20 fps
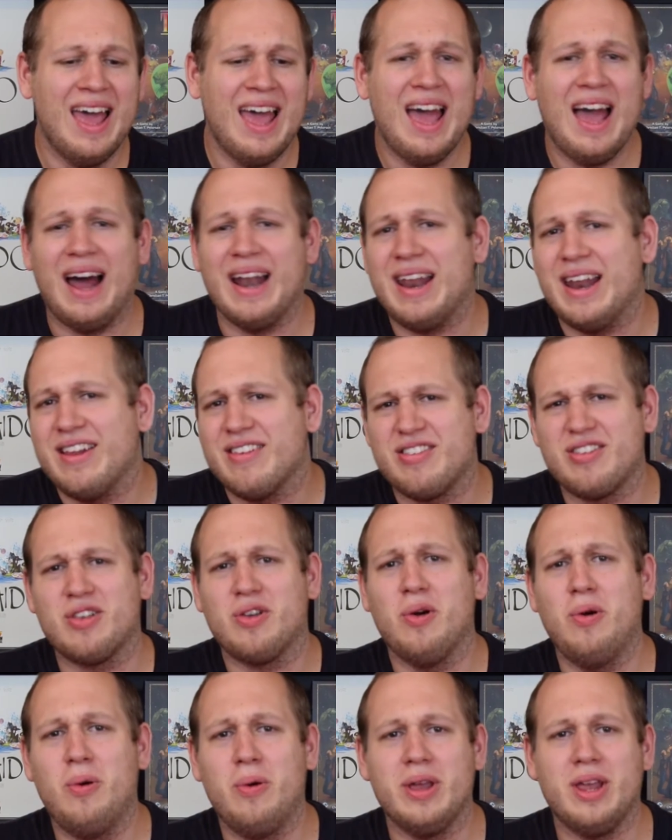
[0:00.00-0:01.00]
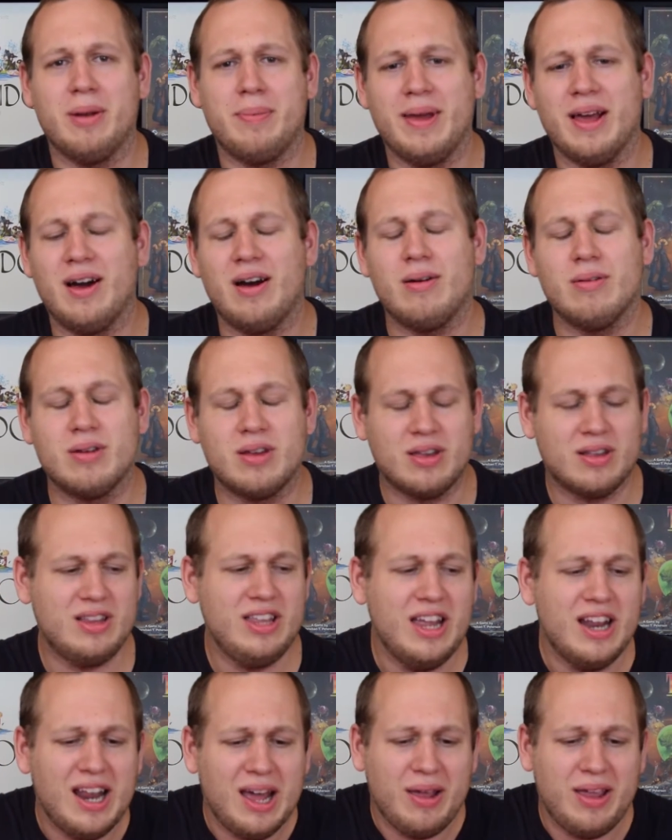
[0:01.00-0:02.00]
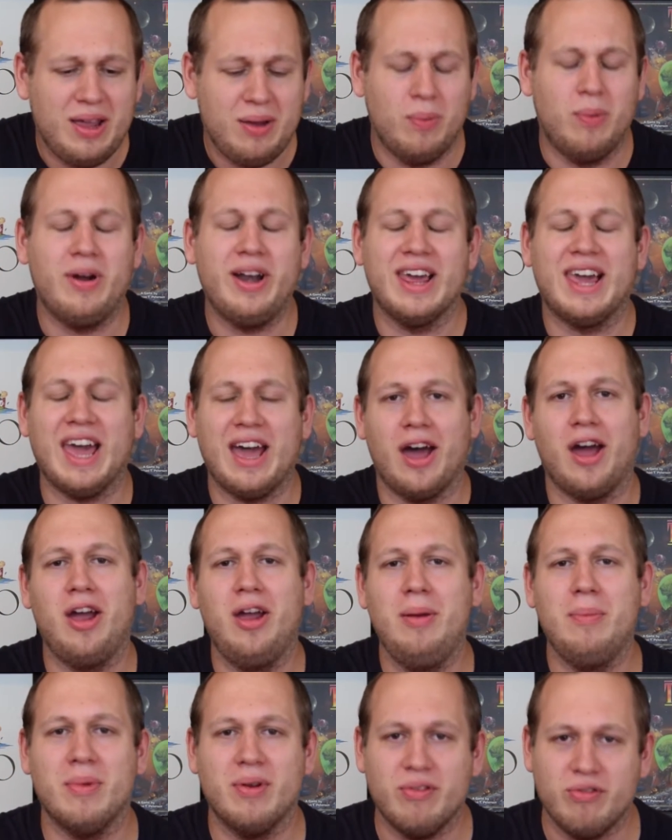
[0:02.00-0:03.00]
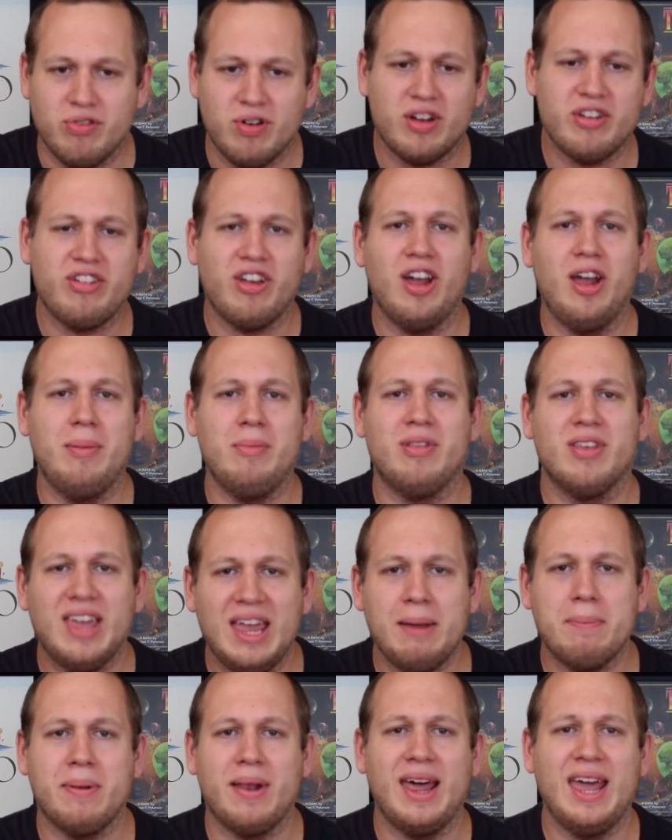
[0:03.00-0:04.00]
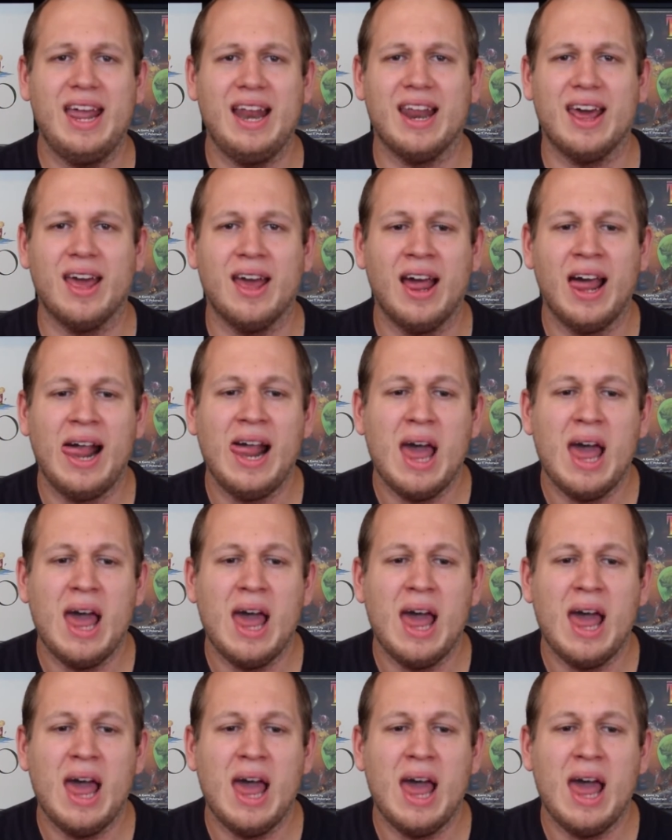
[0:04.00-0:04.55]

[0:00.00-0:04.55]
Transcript: and at school you'd be, oh, you know, you want to get home and rush home to keep playing it